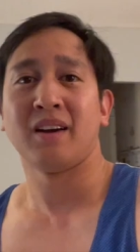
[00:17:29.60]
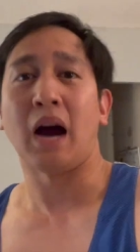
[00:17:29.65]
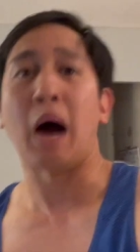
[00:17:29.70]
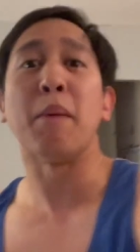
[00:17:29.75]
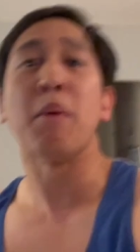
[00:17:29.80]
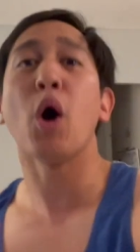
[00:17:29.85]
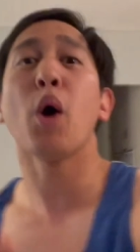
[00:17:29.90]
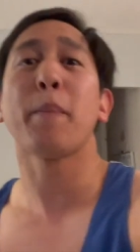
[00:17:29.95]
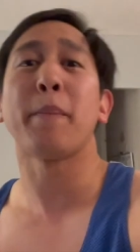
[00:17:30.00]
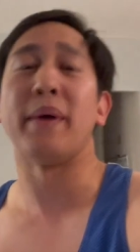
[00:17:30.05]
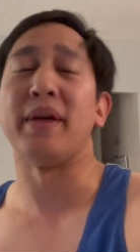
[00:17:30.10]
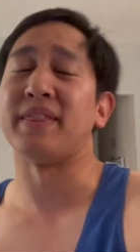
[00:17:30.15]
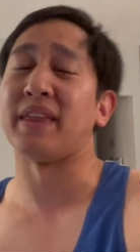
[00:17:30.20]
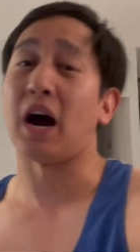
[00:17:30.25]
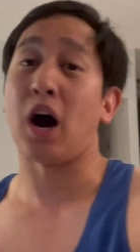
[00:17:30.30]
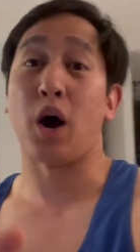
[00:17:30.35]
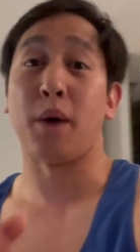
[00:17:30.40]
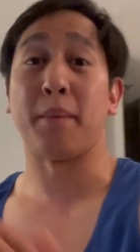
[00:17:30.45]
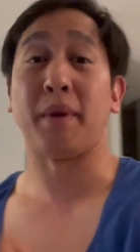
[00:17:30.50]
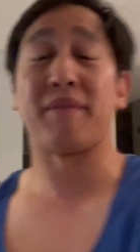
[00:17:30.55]
I'm hoping
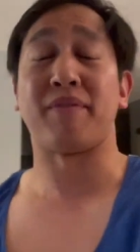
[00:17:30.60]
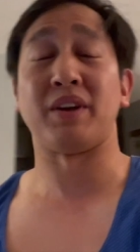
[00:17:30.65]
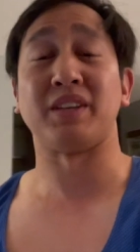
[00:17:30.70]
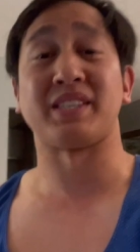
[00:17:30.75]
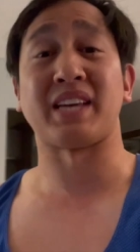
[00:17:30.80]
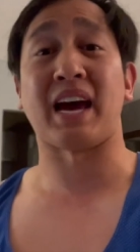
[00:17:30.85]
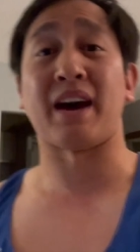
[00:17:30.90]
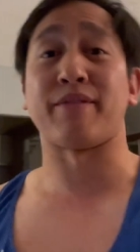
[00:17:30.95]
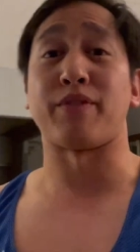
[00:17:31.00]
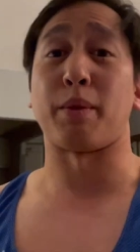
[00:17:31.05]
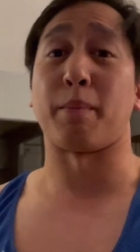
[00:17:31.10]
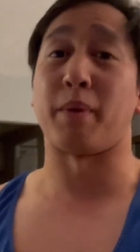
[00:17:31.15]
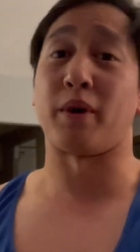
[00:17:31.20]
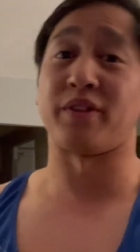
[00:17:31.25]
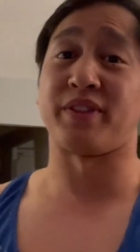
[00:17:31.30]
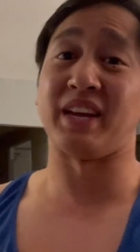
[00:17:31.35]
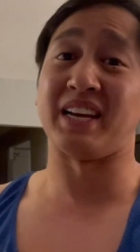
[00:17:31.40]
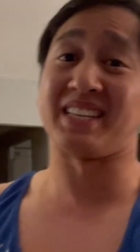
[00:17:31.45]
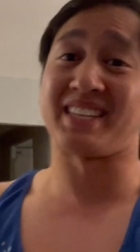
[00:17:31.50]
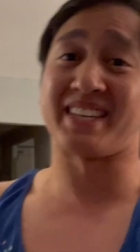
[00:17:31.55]
that all my friends that have their
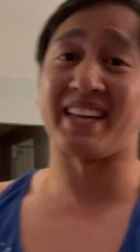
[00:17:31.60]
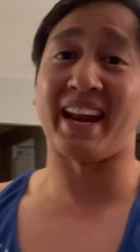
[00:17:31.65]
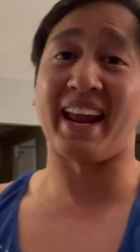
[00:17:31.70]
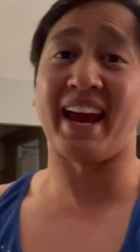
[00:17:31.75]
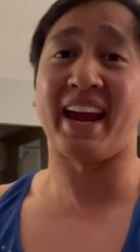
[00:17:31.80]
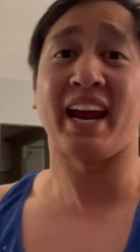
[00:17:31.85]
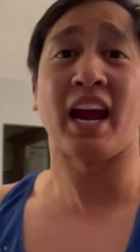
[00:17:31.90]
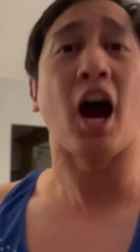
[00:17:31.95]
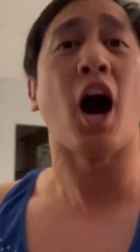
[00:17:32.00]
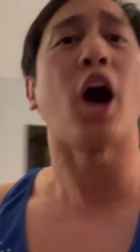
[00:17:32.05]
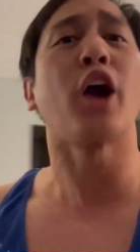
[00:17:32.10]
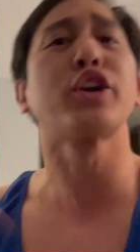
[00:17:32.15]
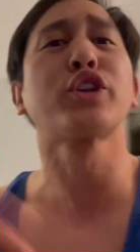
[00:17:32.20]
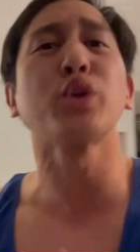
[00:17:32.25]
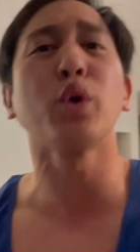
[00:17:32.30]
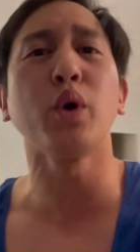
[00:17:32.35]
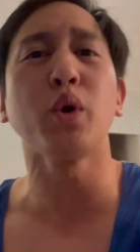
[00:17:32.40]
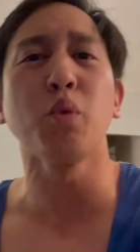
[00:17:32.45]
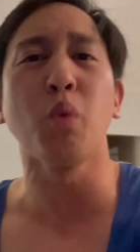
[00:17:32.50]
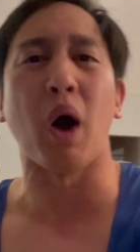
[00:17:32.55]
birthdays today are
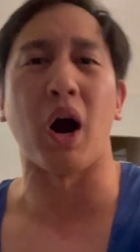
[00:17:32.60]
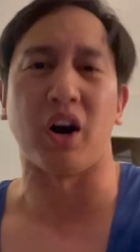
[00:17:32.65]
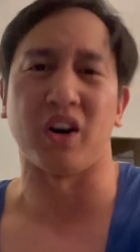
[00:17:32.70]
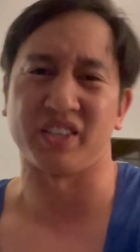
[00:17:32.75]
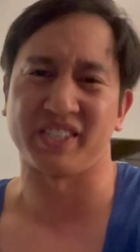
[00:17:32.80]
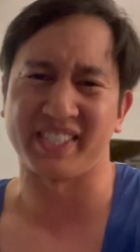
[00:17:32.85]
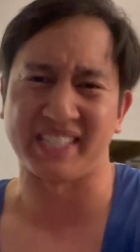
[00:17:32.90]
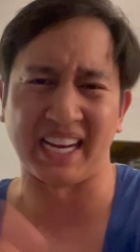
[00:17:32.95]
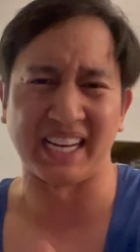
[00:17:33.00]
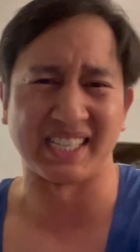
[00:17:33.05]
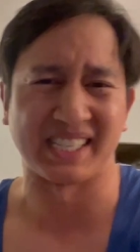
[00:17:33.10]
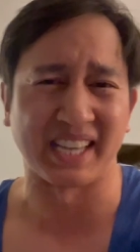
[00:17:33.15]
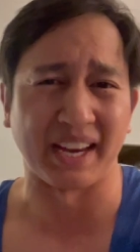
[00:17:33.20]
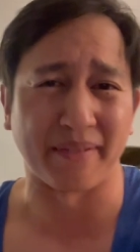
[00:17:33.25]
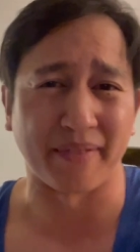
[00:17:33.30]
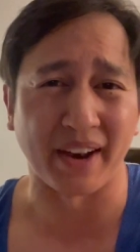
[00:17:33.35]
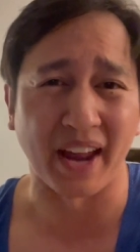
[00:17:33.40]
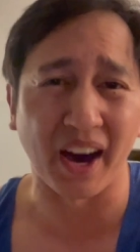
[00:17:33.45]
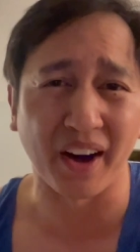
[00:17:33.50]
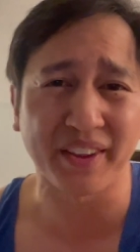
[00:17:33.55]
doing well, staying
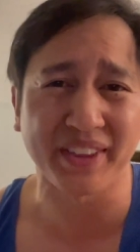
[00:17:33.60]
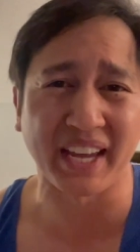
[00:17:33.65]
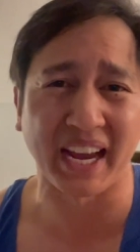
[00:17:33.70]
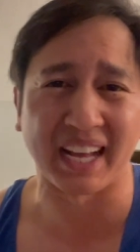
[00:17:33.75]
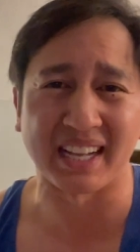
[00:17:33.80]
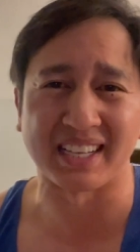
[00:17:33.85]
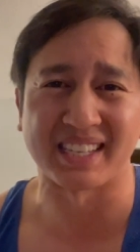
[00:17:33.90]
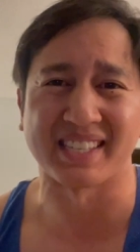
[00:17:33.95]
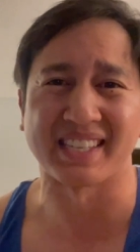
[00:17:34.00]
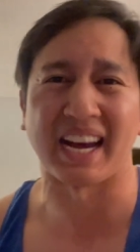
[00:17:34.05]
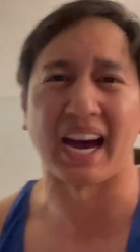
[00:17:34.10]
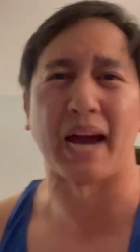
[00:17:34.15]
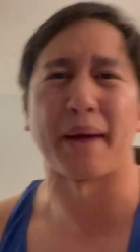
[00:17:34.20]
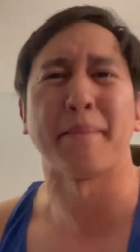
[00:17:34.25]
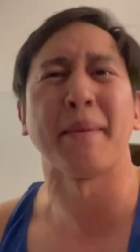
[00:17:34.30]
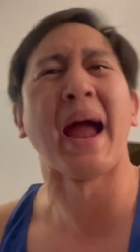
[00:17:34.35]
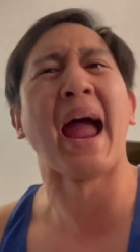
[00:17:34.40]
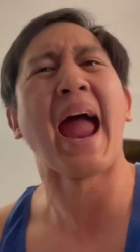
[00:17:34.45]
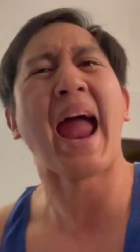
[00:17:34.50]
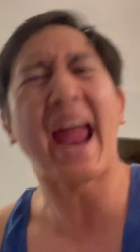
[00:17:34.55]
safe and healthy at this
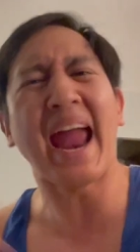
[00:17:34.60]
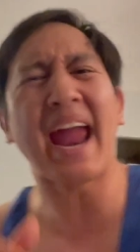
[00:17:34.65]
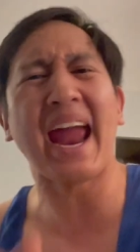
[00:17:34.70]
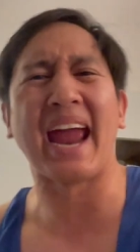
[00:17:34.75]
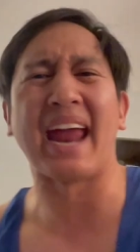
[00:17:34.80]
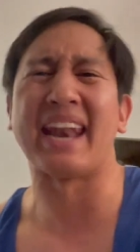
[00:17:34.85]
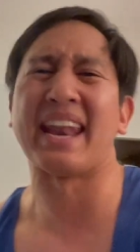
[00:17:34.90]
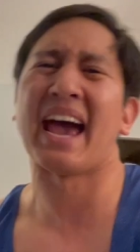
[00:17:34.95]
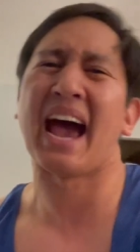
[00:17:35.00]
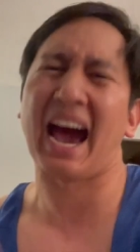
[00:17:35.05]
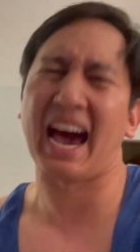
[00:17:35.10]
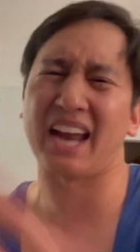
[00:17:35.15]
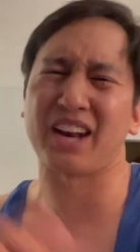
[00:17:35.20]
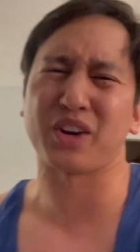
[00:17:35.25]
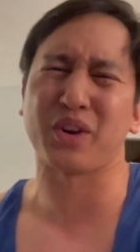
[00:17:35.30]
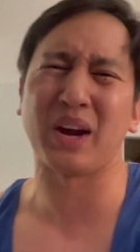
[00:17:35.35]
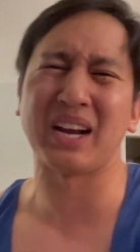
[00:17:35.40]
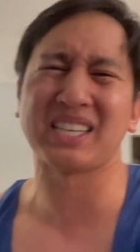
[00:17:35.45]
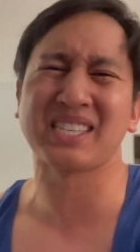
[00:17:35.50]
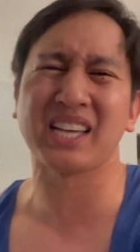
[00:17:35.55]
time, and had a
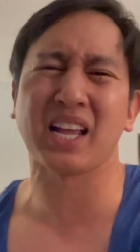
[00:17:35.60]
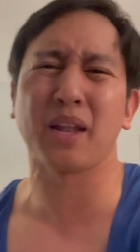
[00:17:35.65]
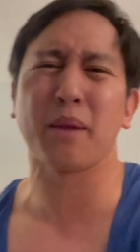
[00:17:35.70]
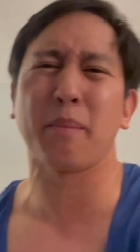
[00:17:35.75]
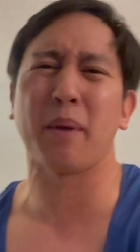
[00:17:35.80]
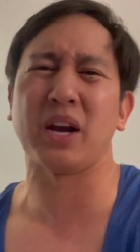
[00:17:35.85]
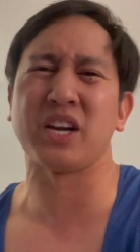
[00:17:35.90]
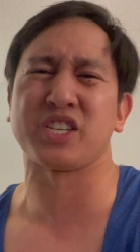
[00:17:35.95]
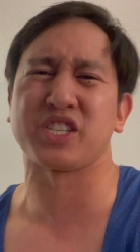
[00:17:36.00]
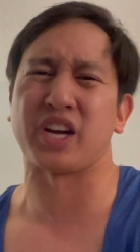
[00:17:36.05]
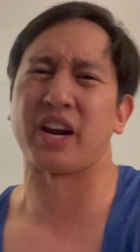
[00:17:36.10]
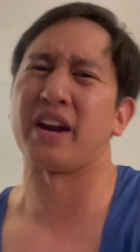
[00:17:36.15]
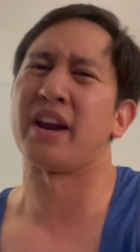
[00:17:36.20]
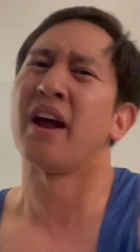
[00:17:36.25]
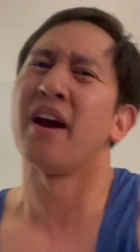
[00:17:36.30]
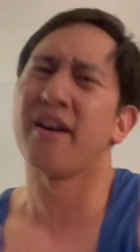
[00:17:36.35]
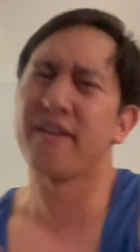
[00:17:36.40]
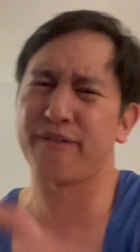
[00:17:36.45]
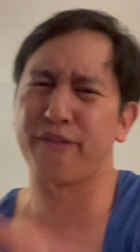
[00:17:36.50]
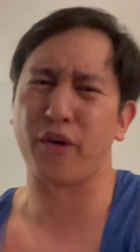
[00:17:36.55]
great celebration
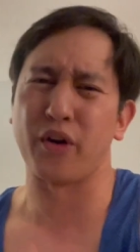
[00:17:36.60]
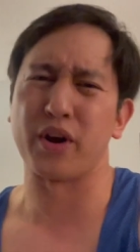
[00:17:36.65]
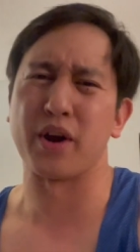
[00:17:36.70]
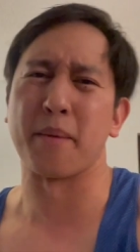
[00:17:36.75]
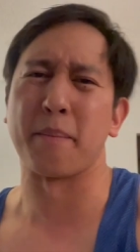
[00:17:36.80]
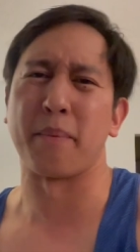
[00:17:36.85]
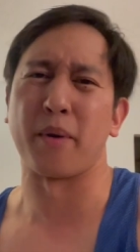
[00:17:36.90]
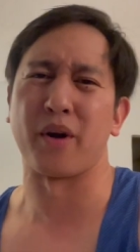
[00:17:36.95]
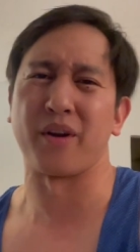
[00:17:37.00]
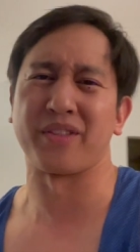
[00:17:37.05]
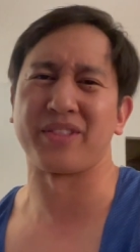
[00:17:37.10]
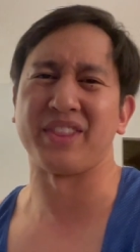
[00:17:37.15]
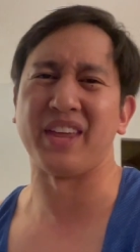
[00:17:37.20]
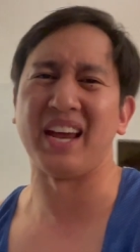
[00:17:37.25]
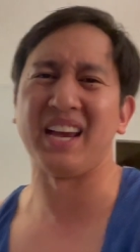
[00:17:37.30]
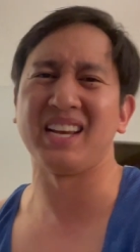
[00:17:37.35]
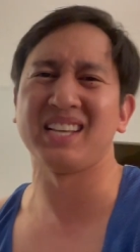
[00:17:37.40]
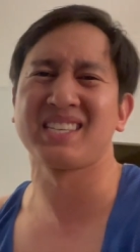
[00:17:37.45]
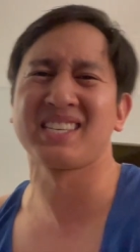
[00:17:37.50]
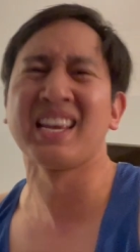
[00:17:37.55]
for your
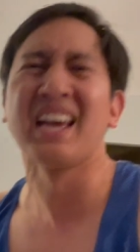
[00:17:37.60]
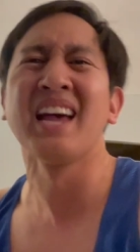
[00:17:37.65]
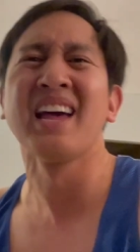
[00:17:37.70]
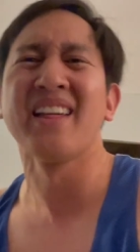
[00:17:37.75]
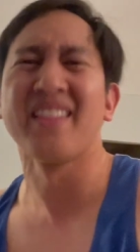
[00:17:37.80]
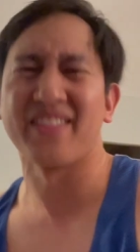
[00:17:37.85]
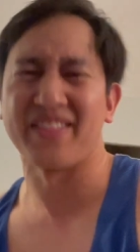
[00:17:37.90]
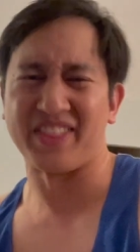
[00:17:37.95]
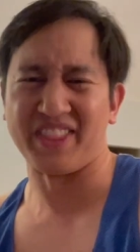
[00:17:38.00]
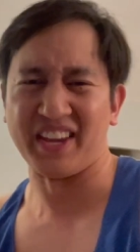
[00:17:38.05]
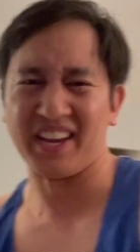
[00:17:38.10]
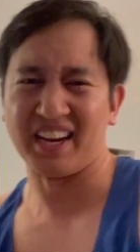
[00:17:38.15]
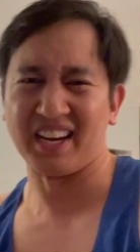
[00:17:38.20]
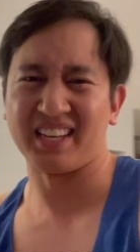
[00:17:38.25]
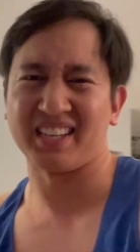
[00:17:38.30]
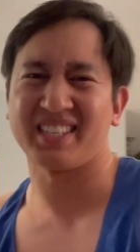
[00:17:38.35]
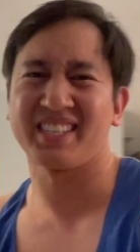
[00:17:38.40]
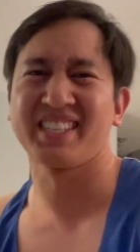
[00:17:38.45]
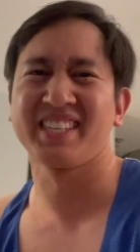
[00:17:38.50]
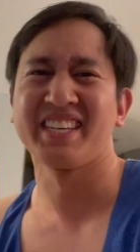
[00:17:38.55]
birthdays
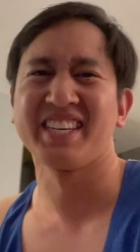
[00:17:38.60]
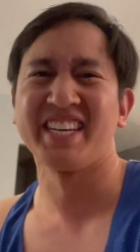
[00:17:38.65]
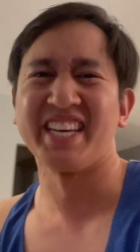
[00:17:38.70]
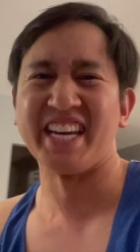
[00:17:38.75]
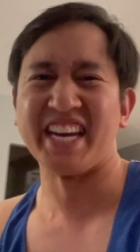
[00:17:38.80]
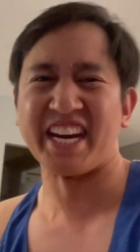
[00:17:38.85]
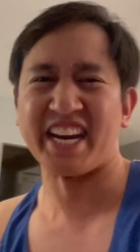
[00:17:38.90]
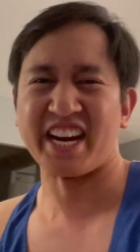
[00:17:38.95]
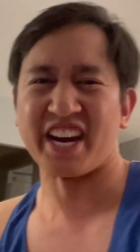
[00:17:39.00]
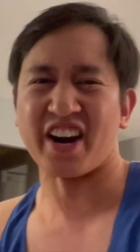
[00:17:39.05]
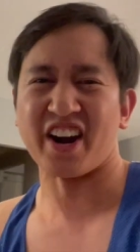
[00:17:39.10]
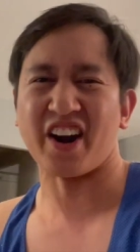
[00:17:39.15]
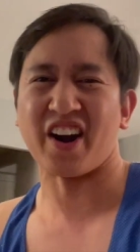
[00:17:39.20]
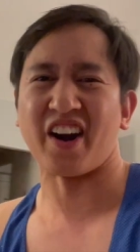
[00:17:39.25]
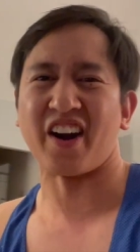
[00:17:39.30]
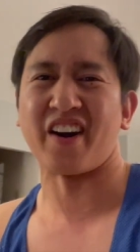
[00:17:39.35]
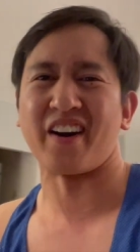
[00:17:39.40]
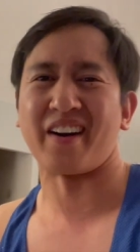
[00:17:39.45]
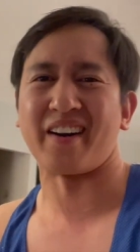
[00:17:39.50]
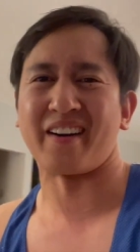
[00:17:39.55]
this
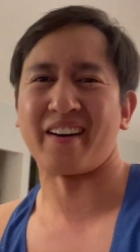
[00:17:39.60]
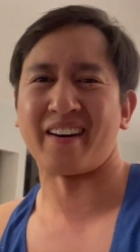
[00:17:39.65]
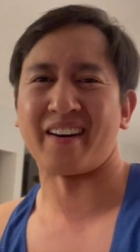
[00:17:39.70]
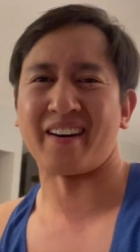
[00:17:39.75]
year.